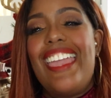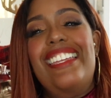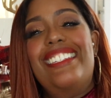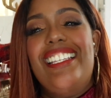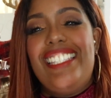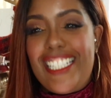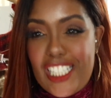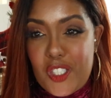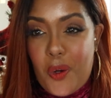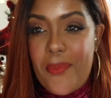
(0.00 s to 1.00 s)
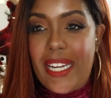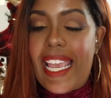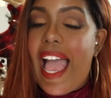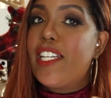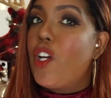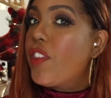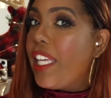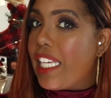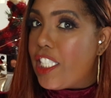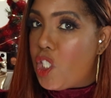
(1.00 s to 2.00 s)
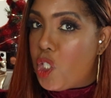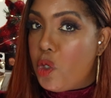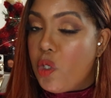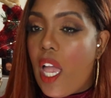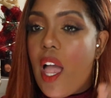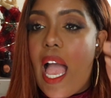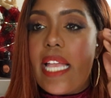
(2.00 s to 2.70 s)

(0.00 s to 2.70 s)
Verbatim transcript: It doesn't discriminate. I don't think it's too young.